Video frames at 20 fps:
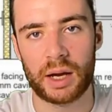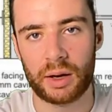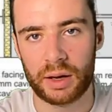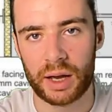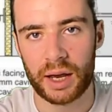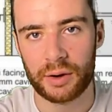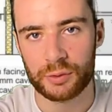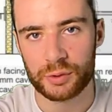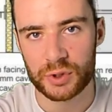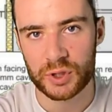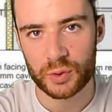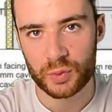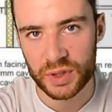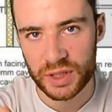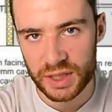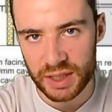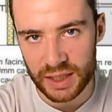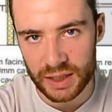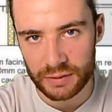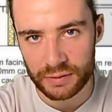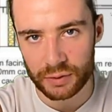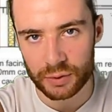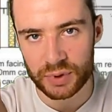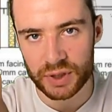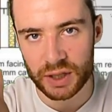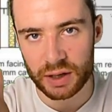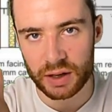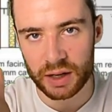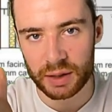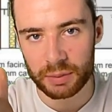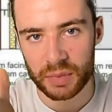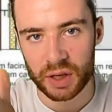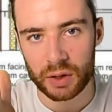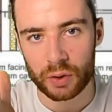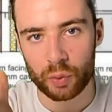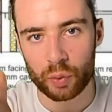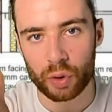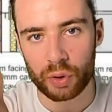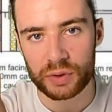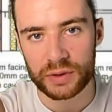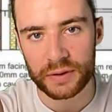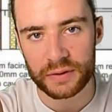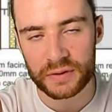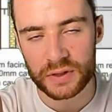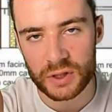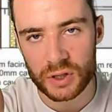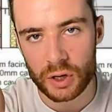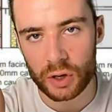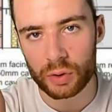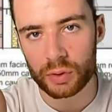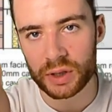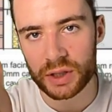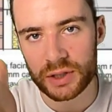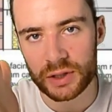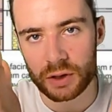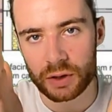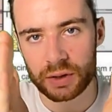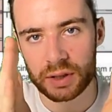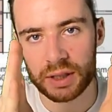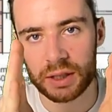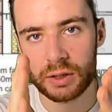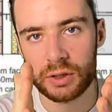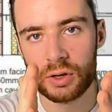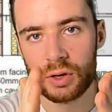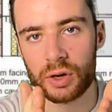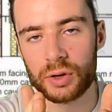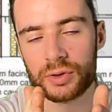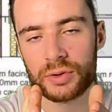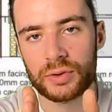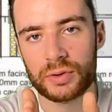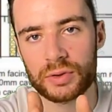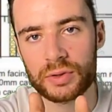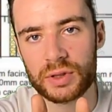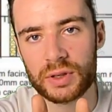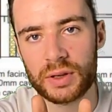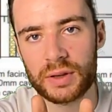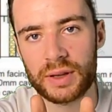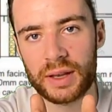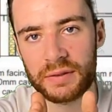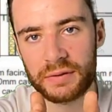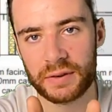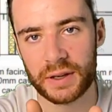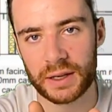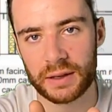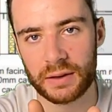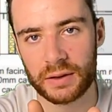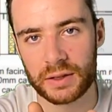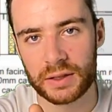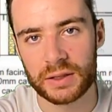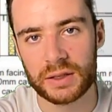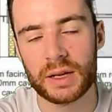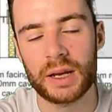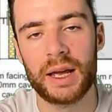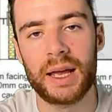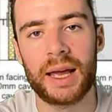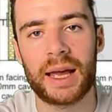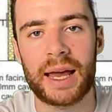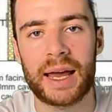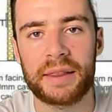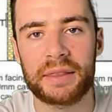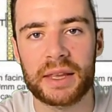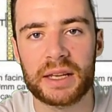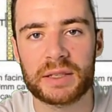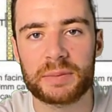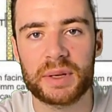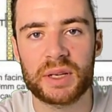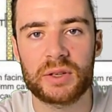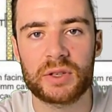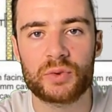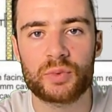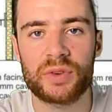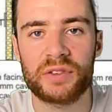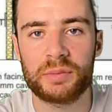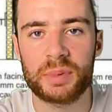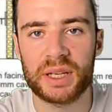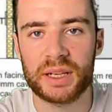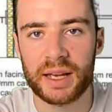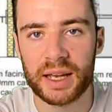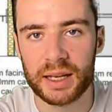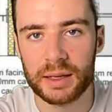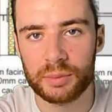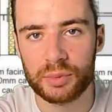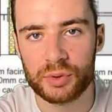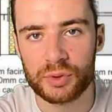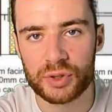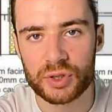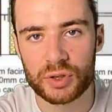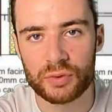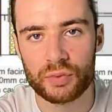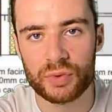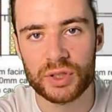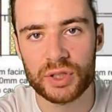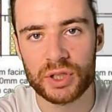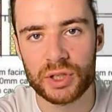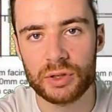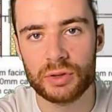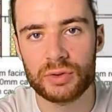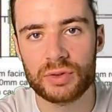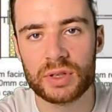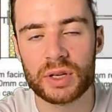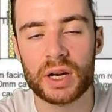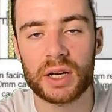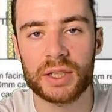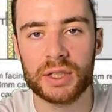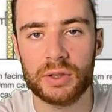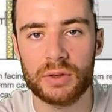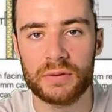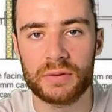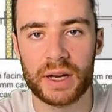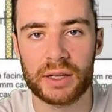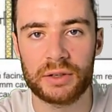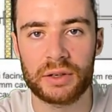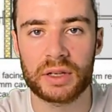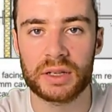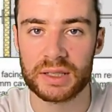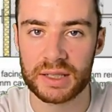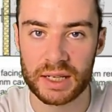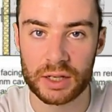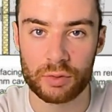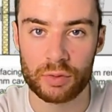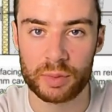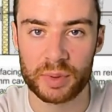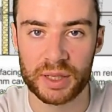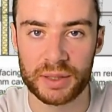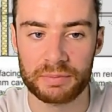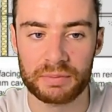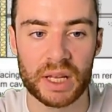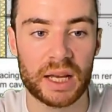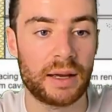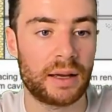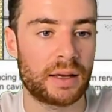Now, as we see through time, walls have slowly lost their thickness, and that's because we've been able to reduce our U value considerably.